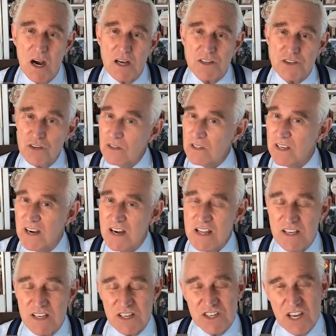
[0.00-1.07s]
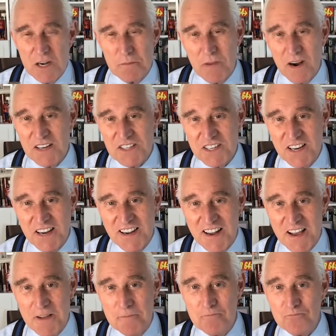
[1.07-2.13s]
certainly anything said by
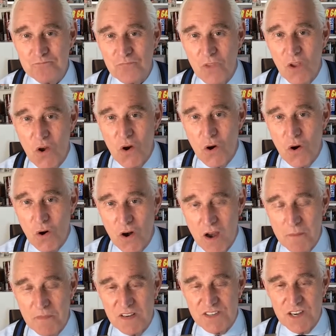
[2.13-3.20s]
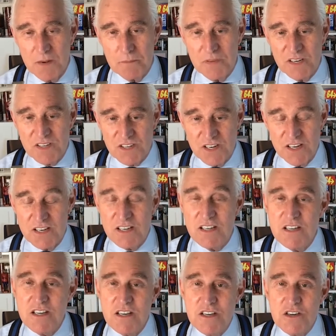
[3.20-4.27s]
CNN or MSNBC,
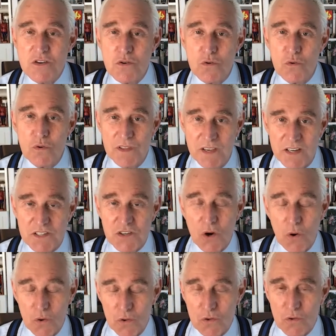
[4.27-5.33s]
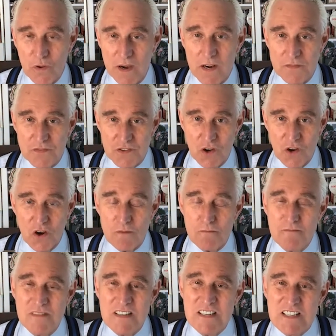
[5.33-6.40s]
with a total grain of salt.
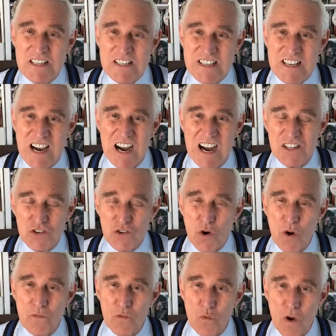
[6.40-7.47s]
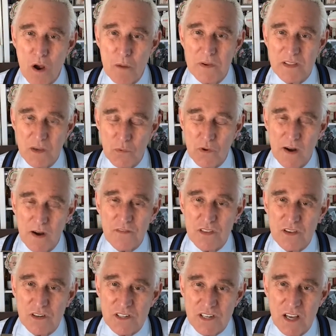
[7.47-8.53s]
The odds are overwhelming that whatever
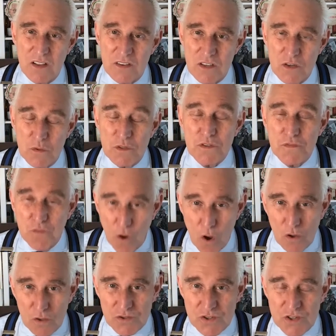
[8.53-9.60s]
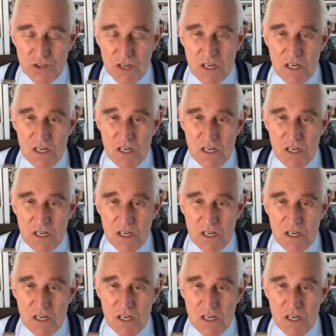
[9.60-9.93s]
they're telling you is false.